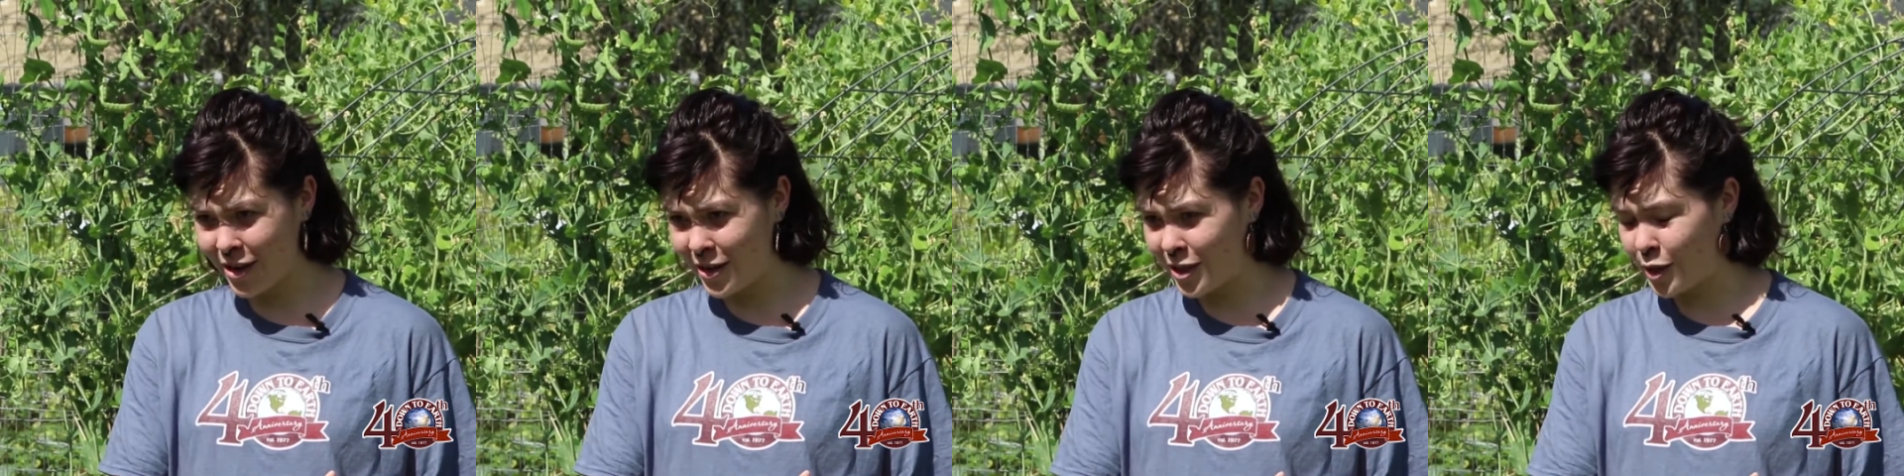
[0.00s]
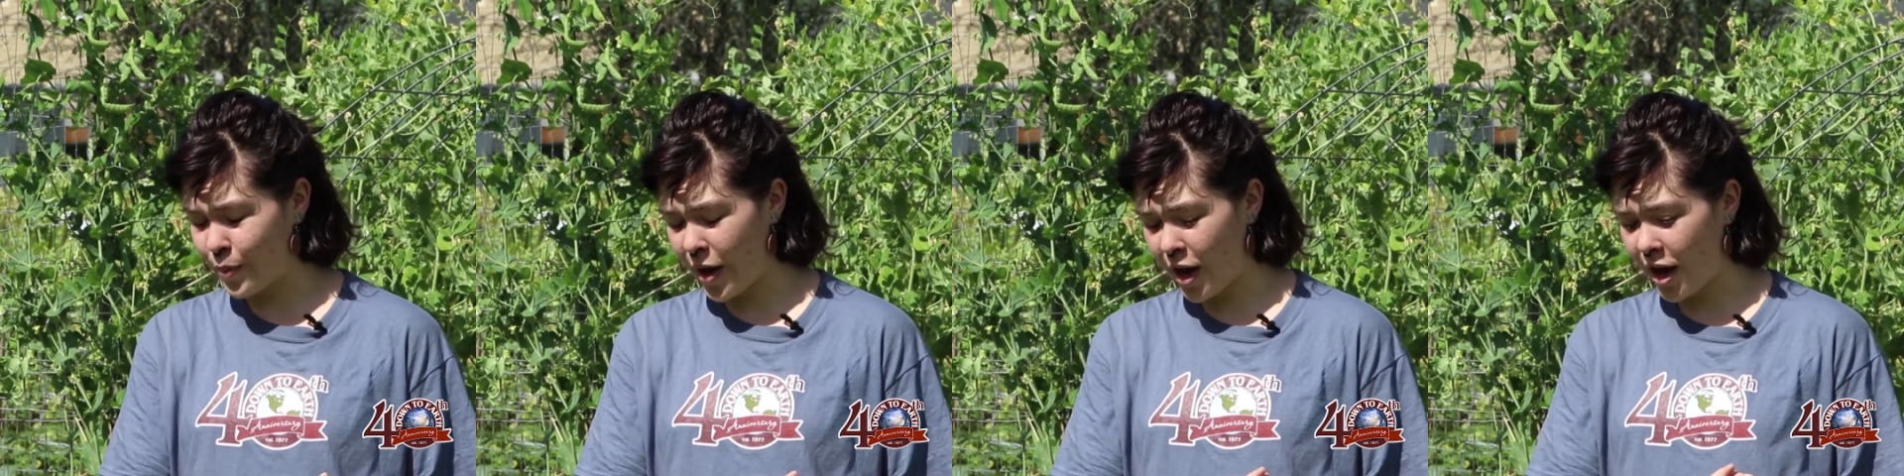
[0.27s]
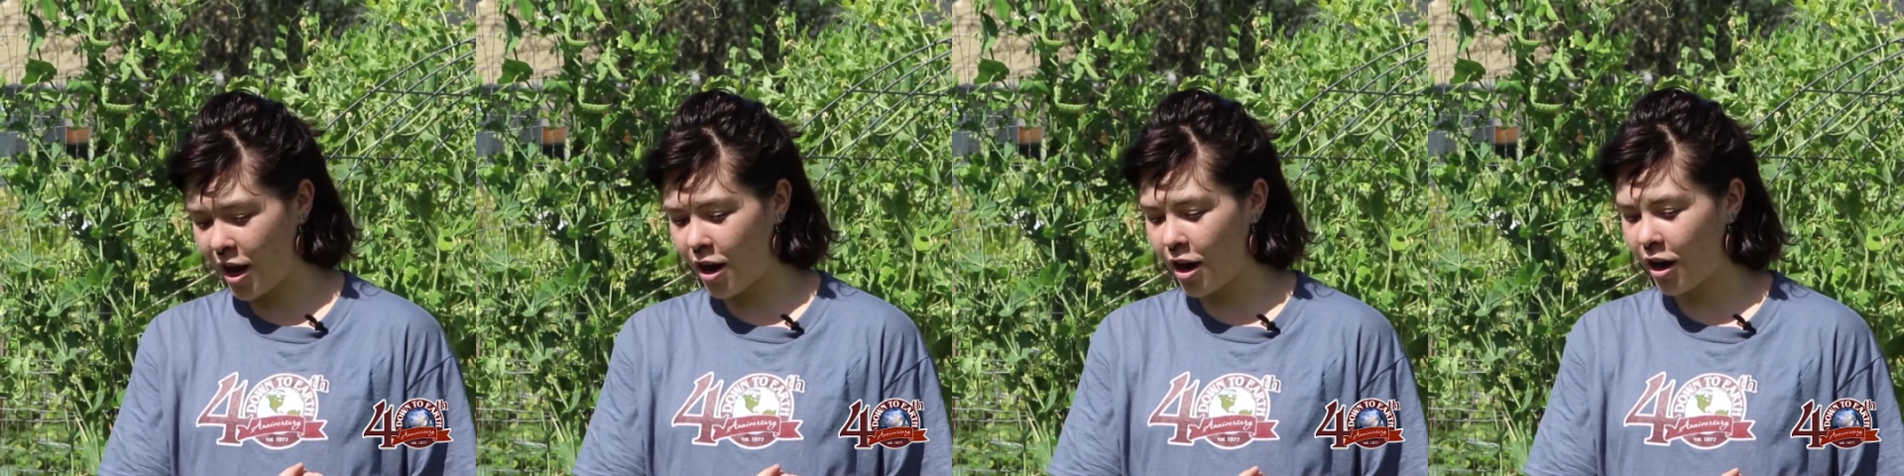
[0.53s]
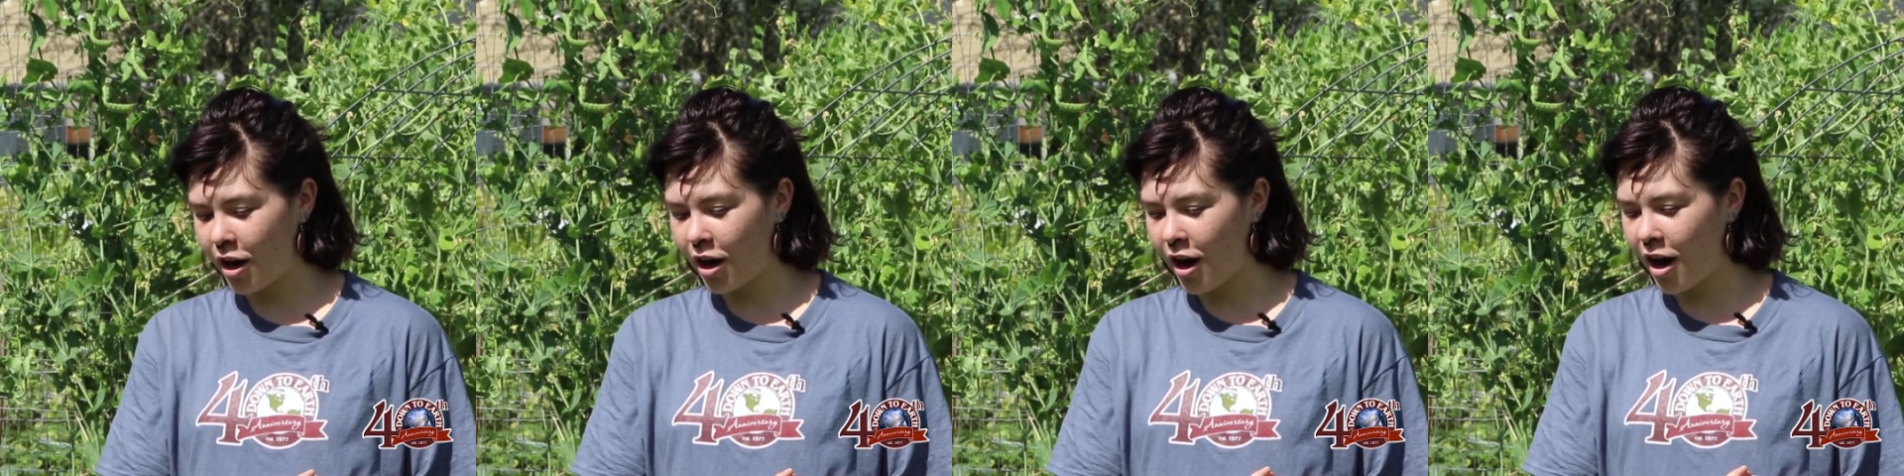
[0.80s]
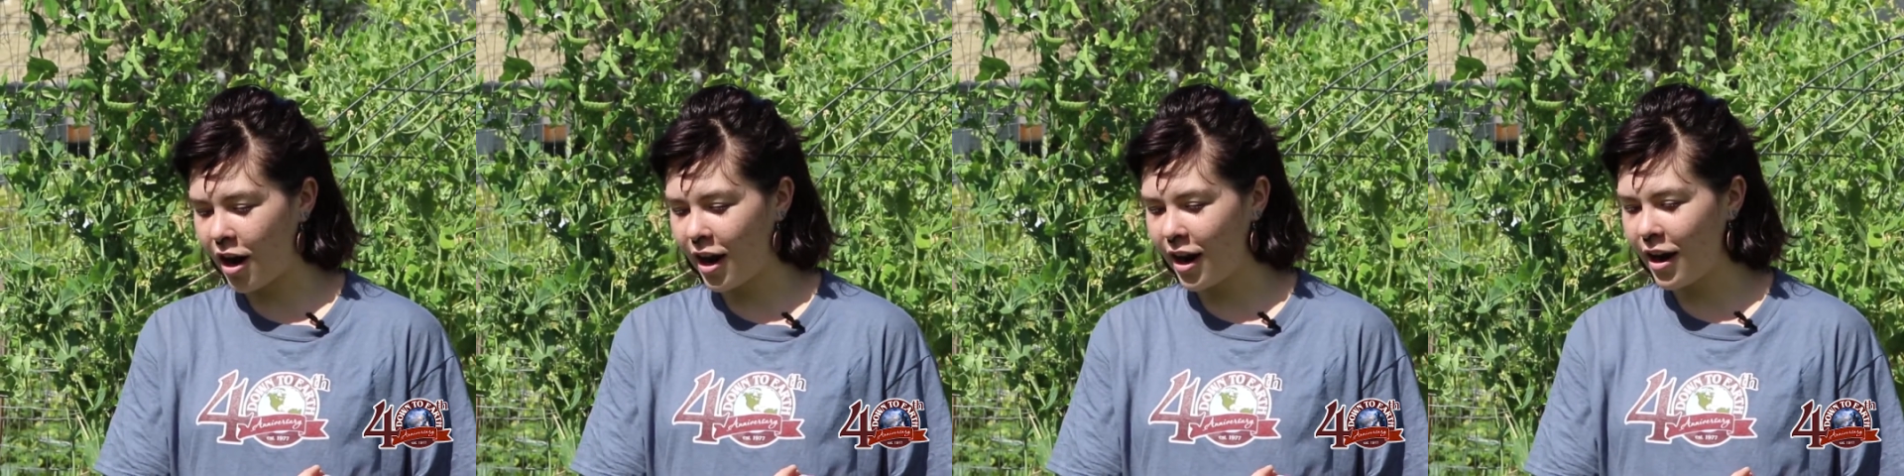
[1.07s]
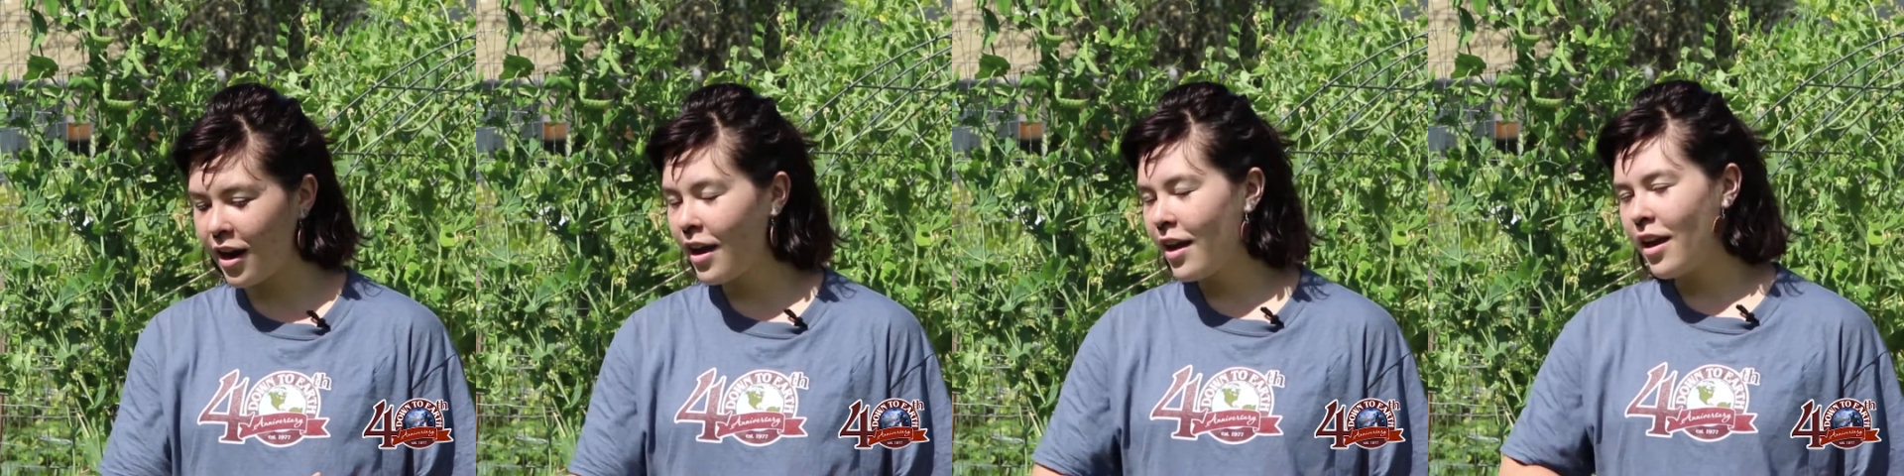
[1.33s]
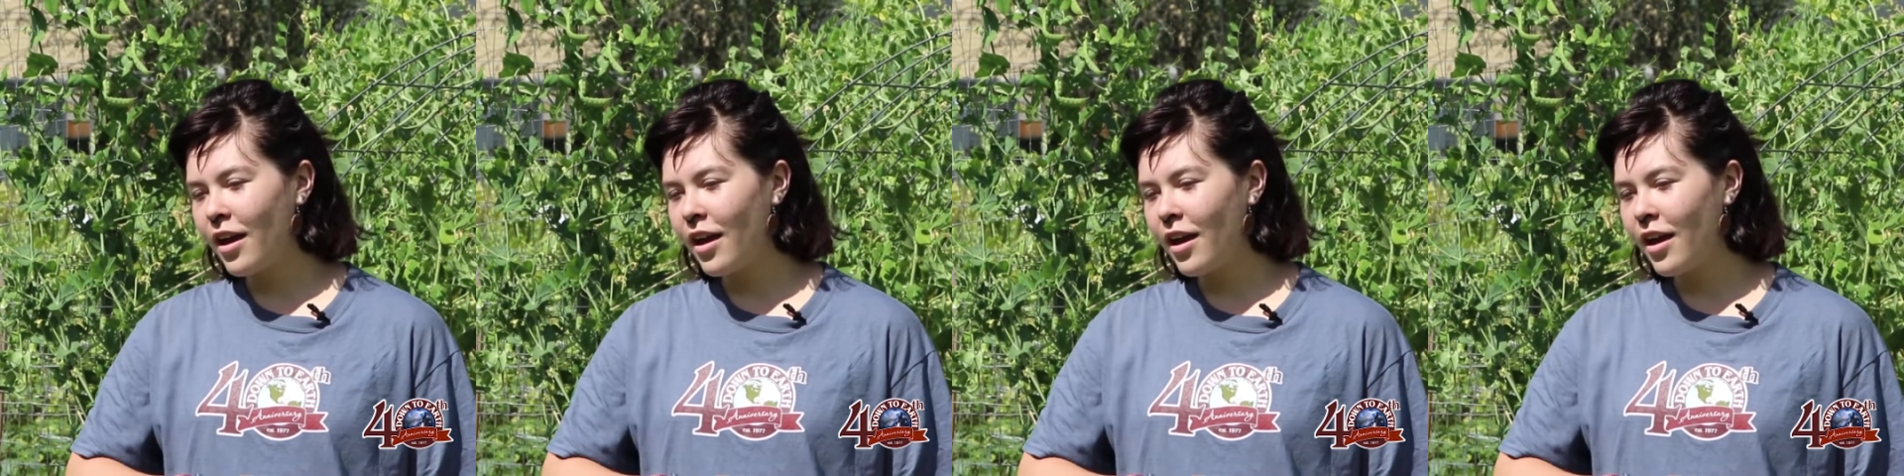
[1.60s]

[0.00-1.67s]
you're spending on your garden,